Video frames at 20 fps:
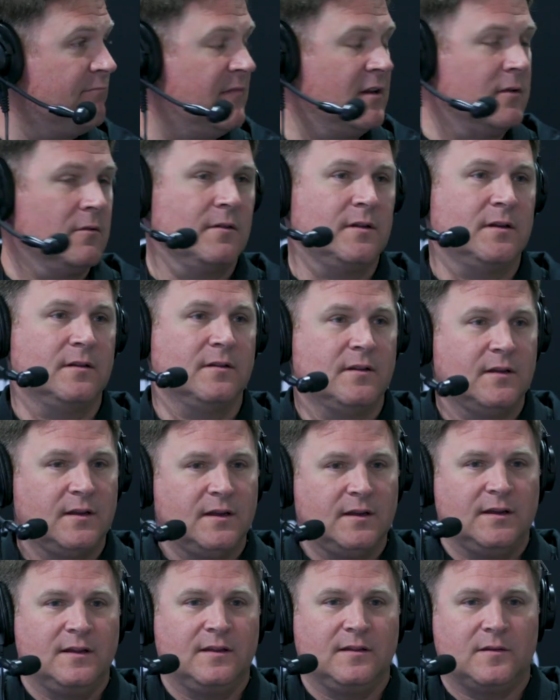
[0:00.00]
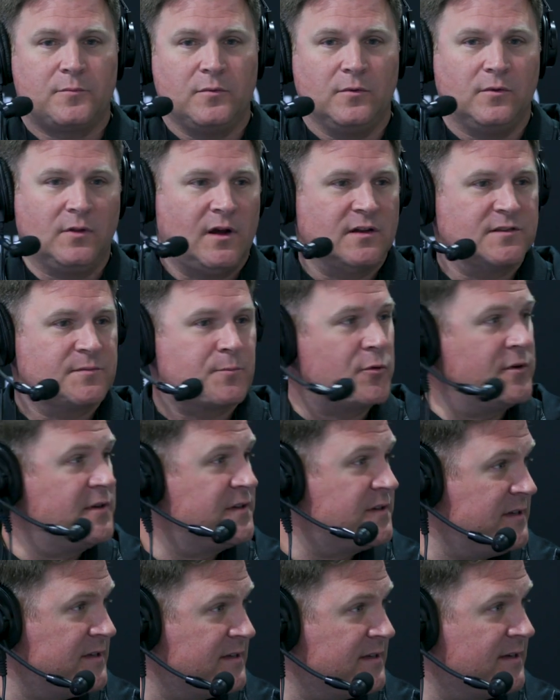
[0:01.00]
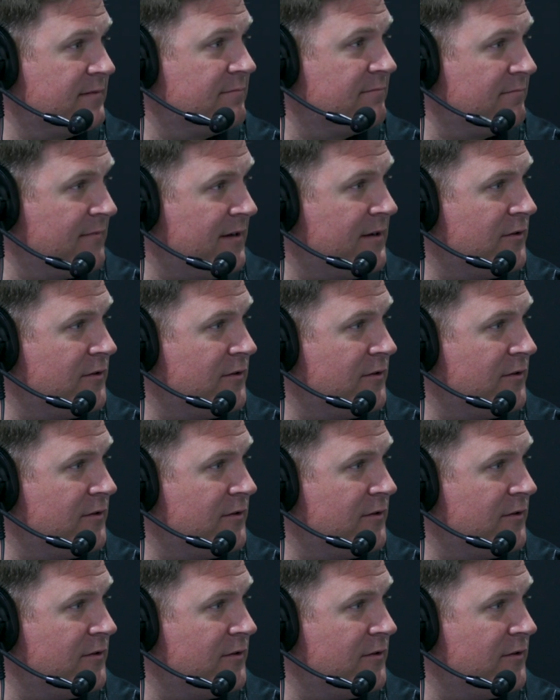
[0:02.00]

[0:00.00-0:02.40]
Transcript: You know, the lost preseason,